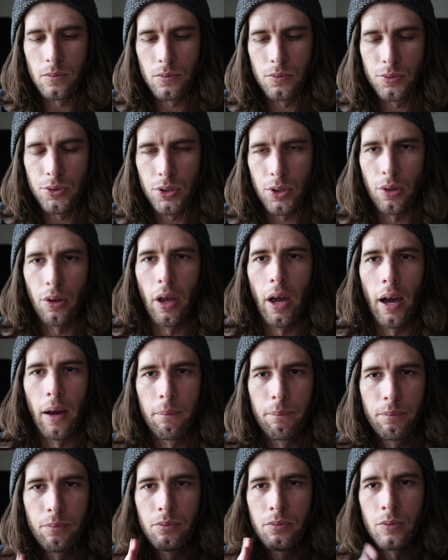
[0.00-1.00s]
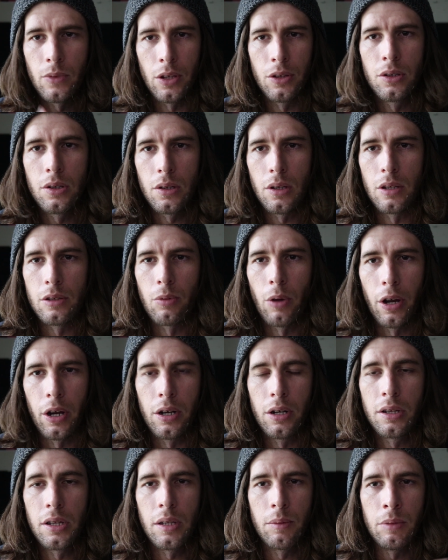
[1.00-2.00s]
So yeah, that's why you're
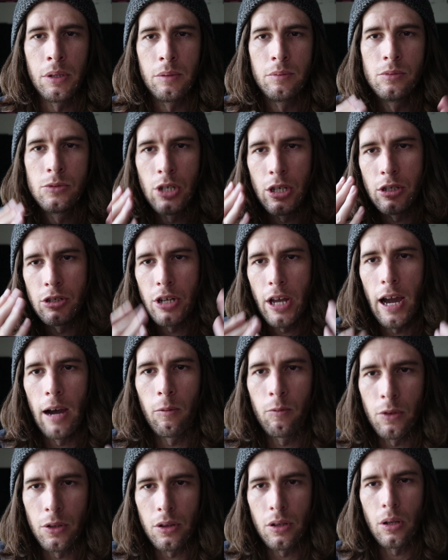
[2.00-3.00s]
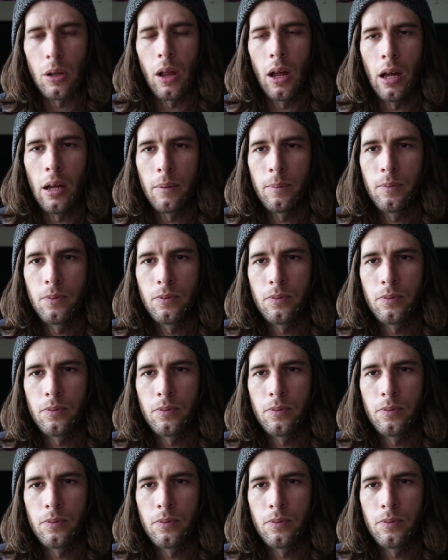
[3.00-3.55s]
gonna see me changing outfits a lot.